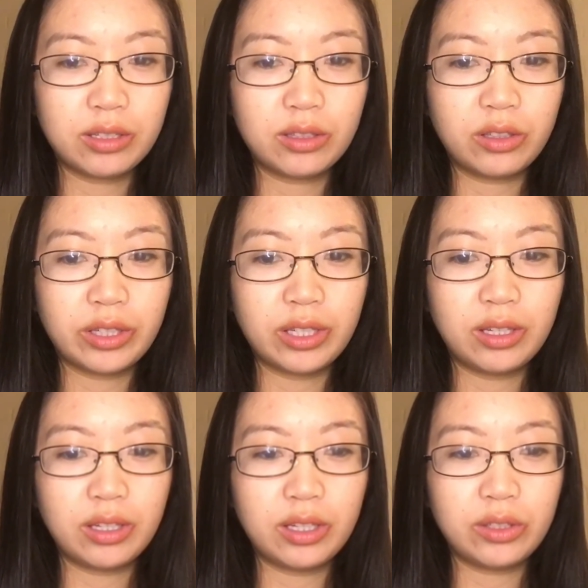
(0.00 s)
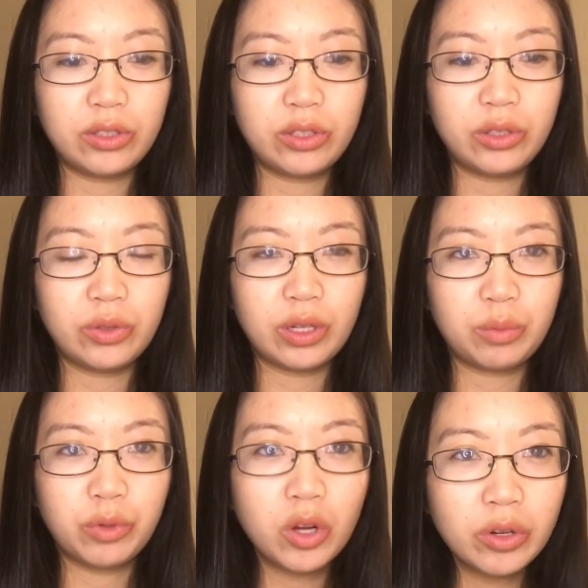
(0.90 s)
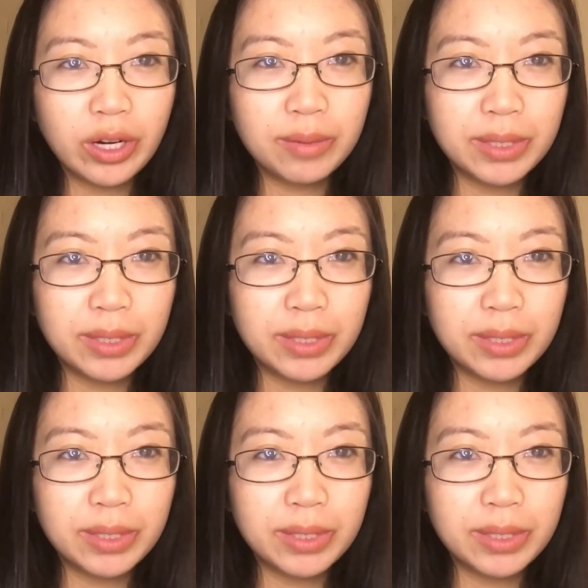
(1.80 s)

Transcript: looking into a program,